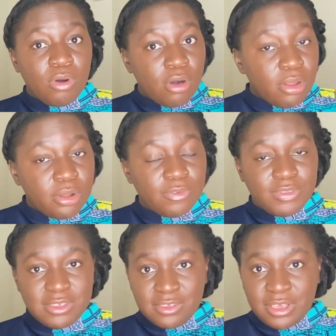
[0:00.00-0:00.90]
all of
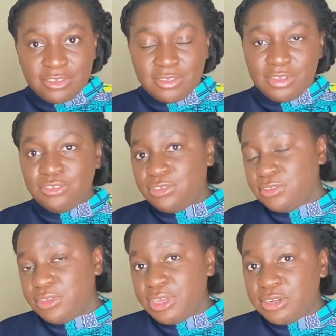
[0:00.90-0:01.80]
these exchanges
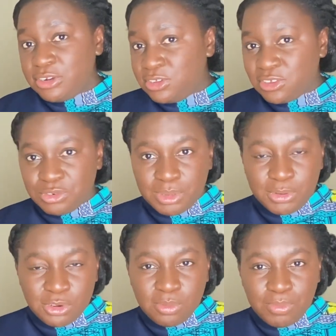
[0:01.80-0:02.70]
in the
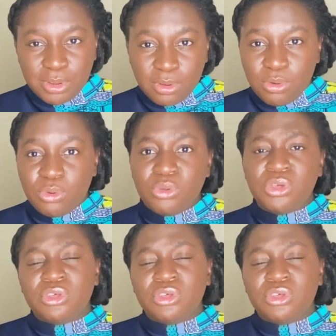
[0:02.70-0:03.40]
description below